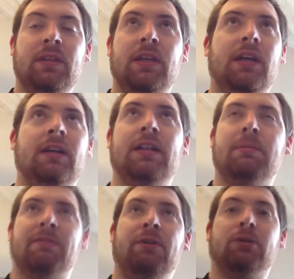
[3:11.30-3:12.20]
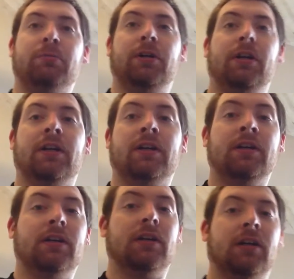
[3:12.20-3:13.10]
And I thought my view was pretty good.
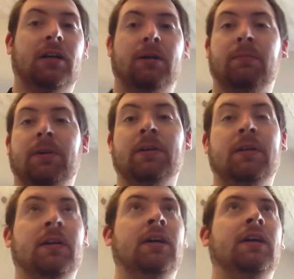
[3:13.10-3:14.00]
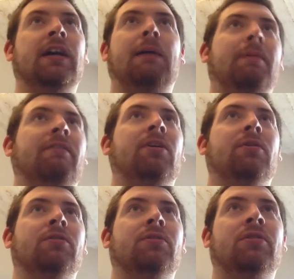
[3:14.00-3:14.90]
Um, I'm not even
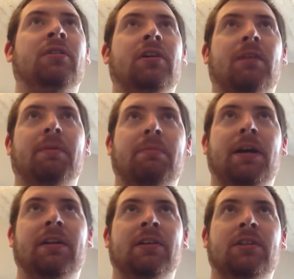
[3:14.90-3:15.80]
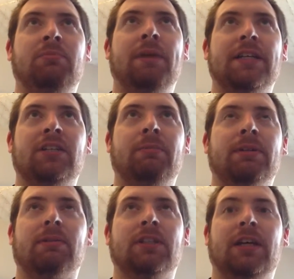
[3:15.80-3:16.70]
going to talk about the, ma- the match too much.
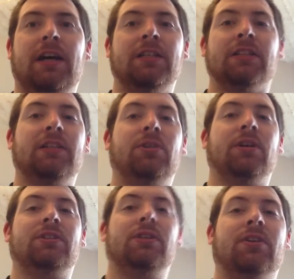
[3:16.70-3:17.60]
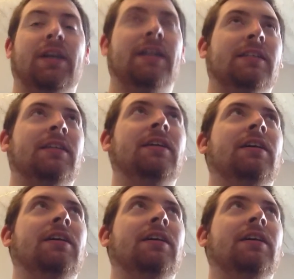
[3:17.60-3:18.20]
I'm going to say I just enjoyed the show a lot